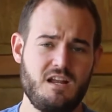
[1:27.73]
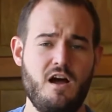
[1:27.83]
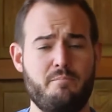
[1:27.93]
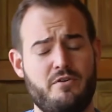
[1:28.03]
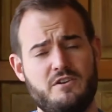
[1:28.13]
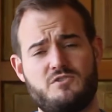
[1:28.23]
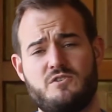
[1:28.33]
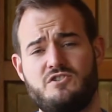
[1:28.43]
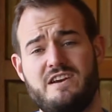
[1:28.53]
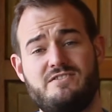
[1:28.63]
I'm pretty
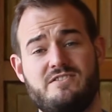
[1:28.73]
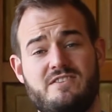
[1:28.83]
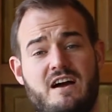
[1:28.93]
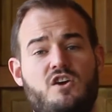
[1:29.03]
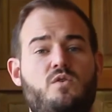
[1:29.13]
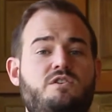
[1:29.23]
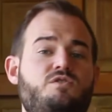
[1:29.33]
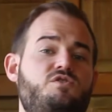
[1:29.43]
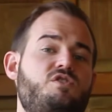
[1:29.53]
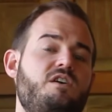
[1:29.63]
sure Chase is not going
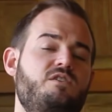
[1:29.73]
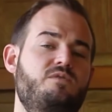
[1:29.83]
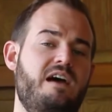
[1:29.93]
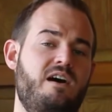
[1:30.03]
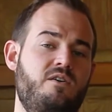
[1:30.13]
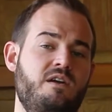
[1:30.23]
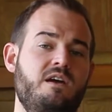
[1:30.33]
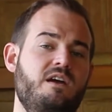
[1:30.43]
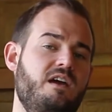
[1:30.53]
to shut you down